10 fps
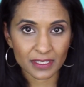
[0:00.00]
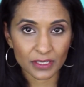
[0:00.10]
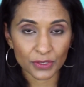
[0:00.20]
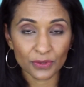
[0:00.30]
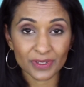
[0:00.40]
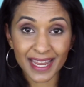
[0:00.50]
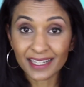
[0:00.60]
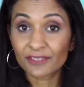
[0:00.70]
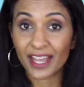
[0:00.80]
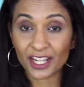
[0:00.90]
to take
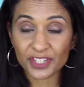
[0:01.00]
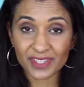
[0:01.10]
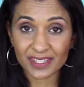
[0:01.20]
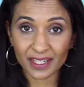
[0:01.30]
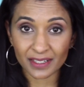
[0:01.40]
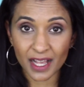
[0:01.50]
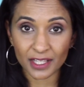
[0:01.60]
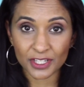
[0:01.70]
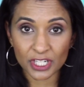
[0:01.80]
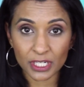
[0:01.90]
advantage of this
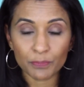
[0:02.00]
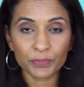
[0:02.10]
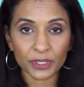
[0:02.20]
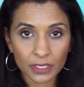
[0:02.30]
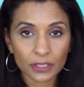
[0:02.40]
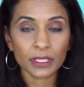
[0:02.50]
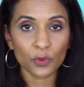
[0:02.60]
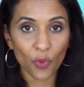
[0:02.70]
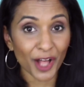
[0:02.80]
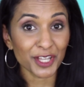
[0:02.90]
technology, but literally
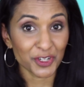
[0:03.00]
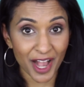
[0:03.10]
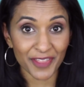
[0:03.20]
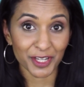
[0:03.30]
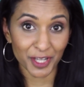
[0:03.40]
while you're on the